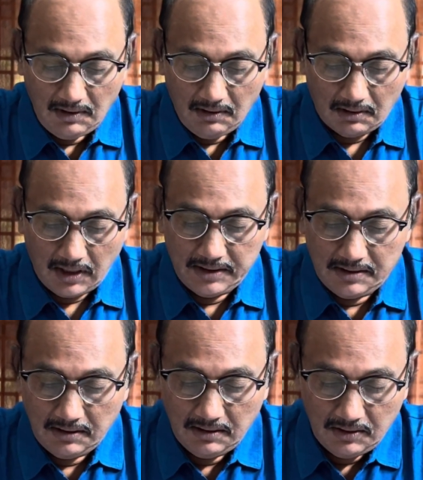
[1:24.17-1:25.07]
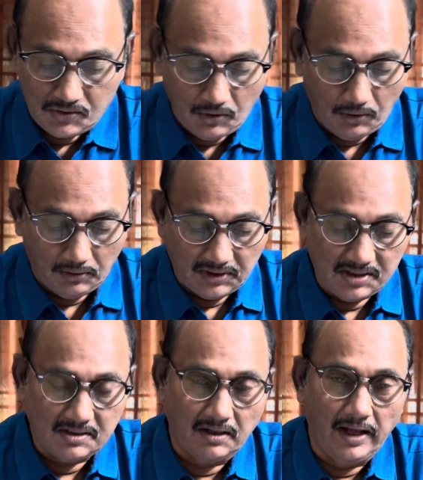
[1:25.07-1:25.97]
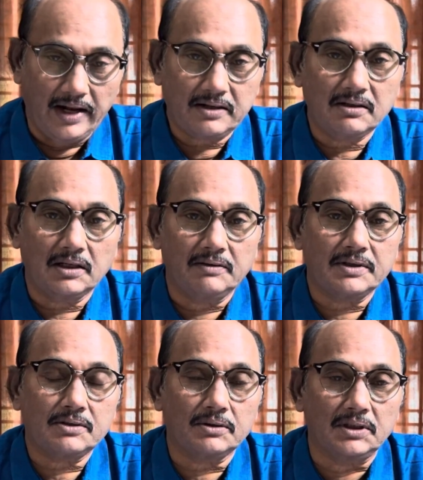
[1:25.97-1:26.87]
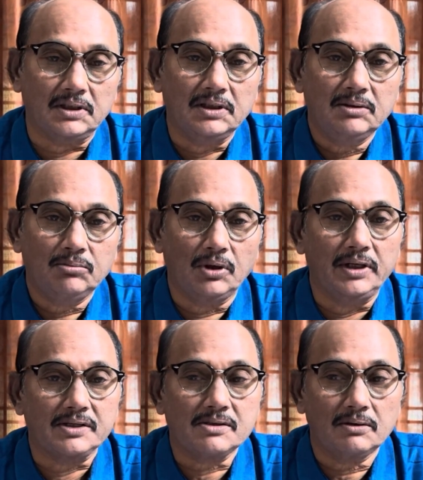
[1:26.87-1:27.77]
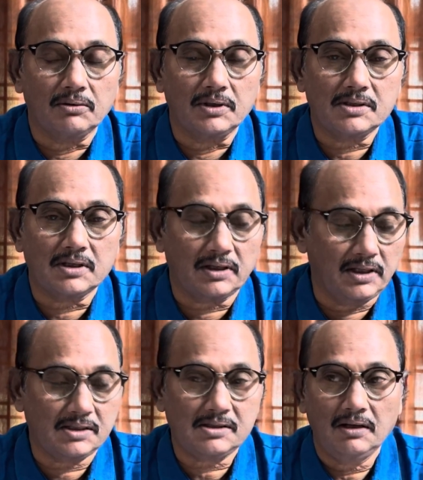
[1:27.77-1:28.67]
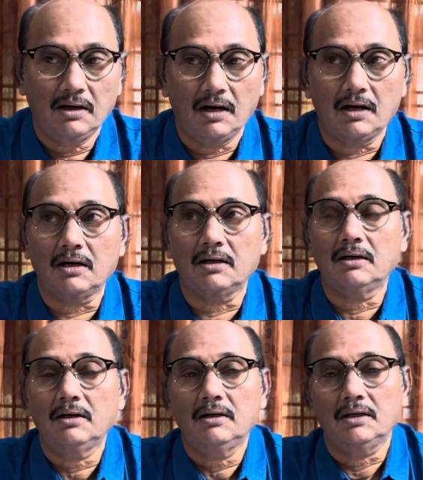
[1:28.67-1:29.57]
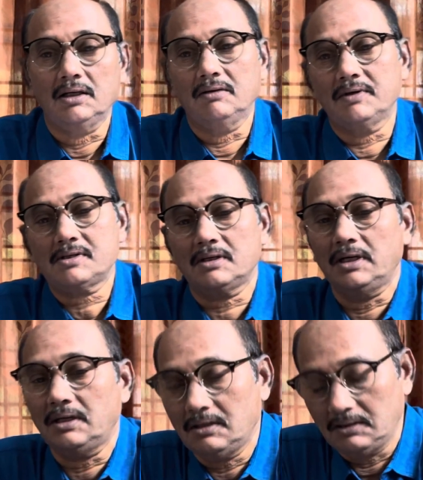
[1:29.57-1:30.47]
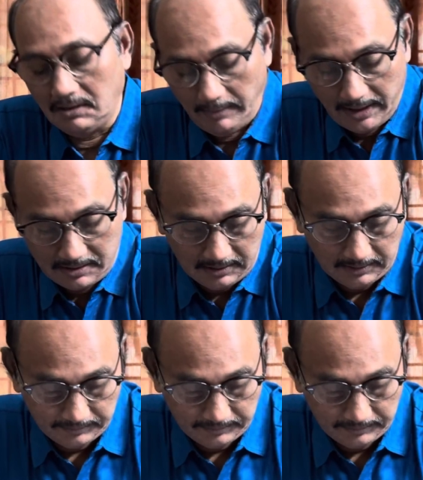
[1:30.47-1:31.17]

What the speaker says: Right? So, this is the direction given to the police to reach the case and investigate the matter.